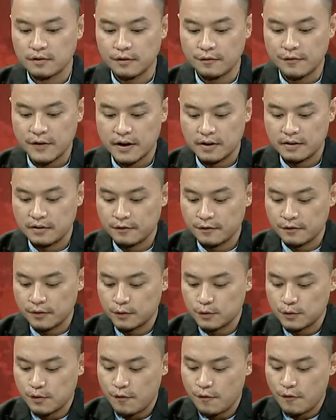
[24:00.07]
fine.
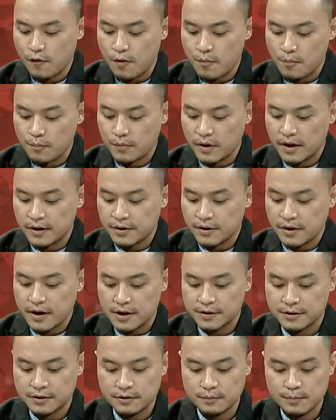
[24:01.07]
So from
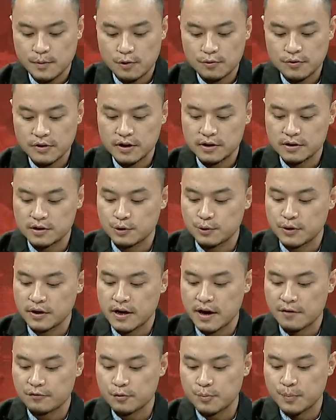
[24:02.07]
international boundaries, you didn't
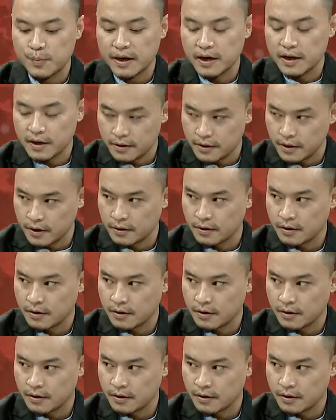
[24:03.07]
have to pay anything.